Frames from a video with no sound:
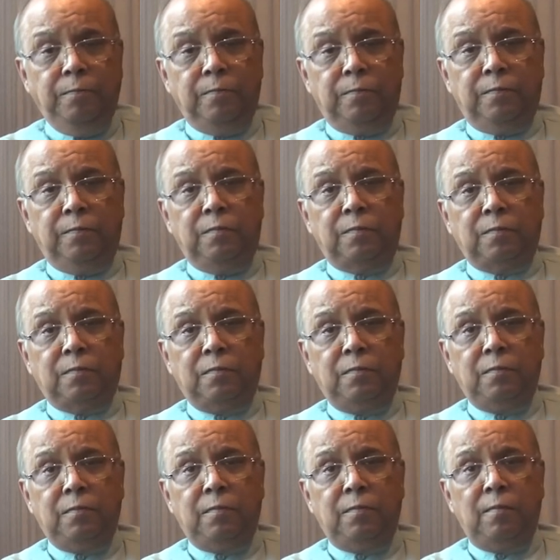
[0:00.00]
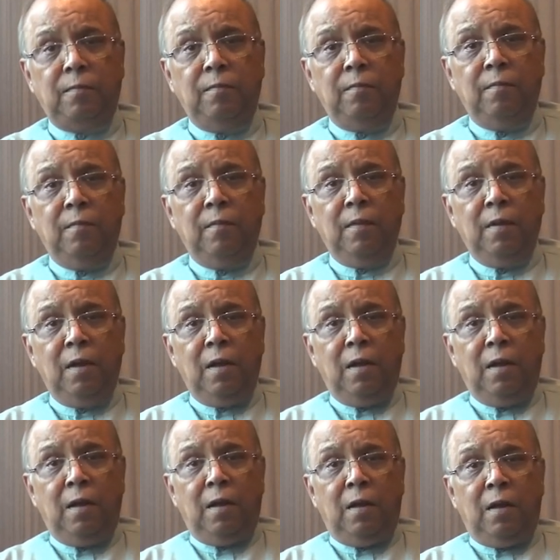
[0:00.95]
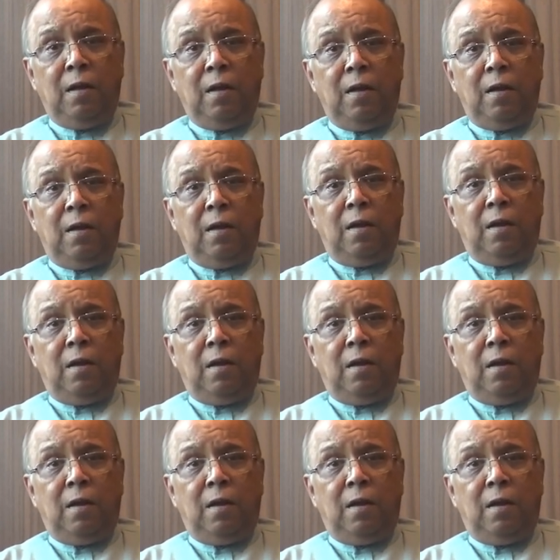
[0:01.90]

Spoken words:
No one is speaking in this clip.